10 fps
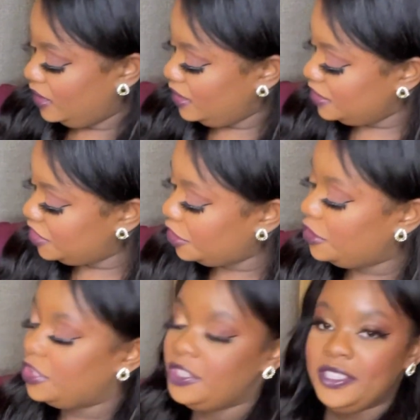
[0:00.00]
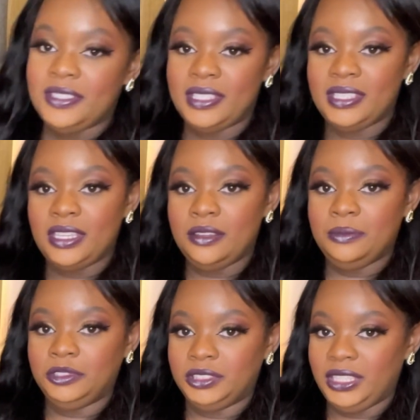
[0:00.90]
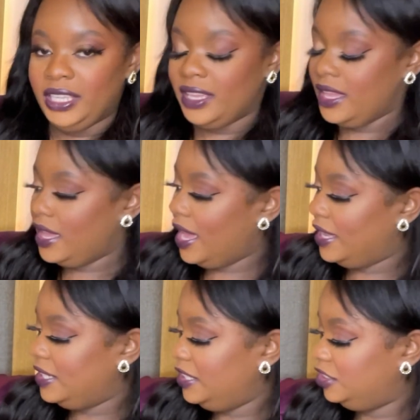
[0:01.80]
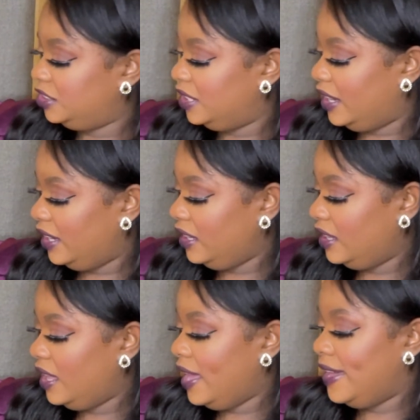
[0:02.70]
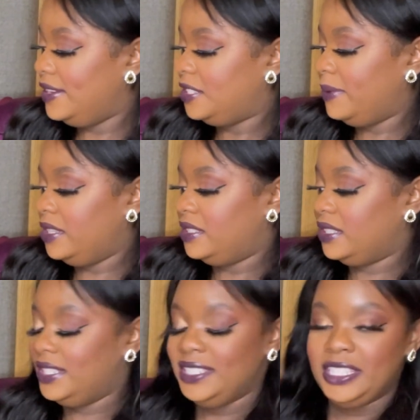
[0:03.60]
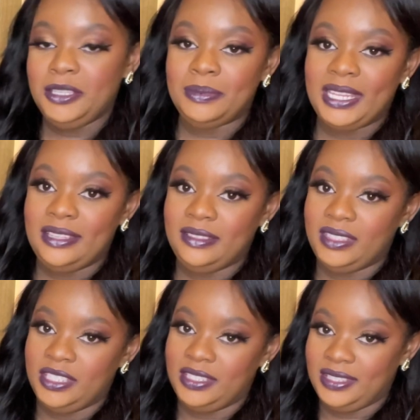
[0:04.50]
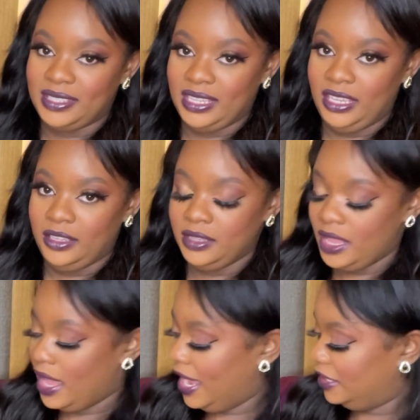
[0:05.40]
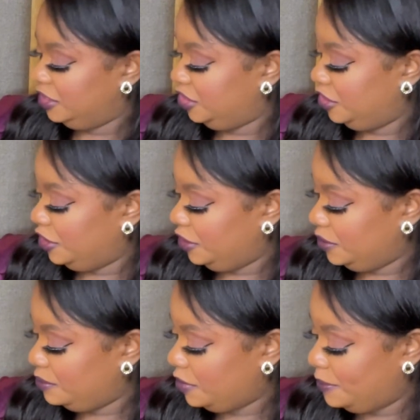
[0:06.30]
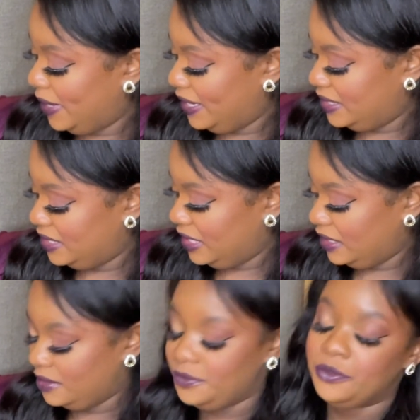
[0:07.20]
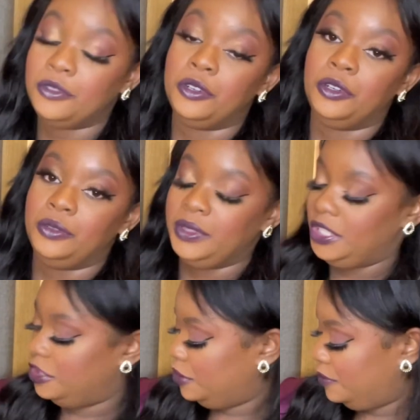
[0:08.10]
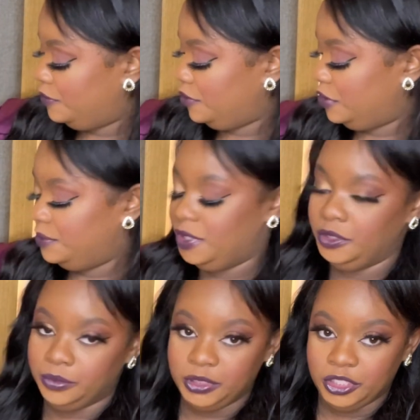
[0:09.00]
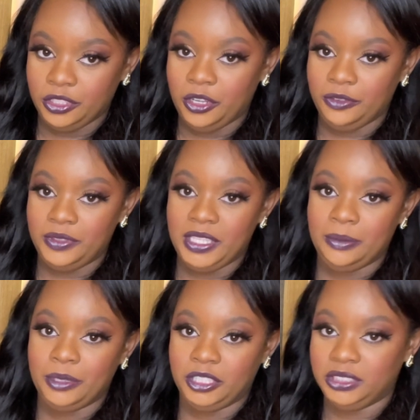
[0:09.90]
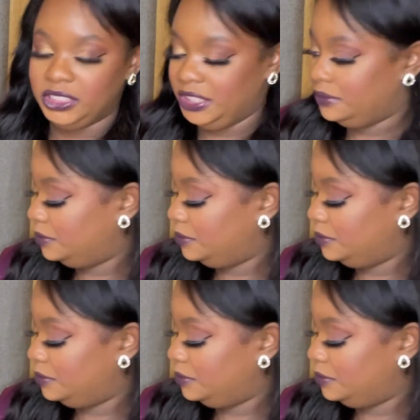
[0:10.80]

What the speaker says: So you use this in the morning and each night, and this basically deep cleanses the skin and, you know, prepares it for, you know, full absorption of the Obagi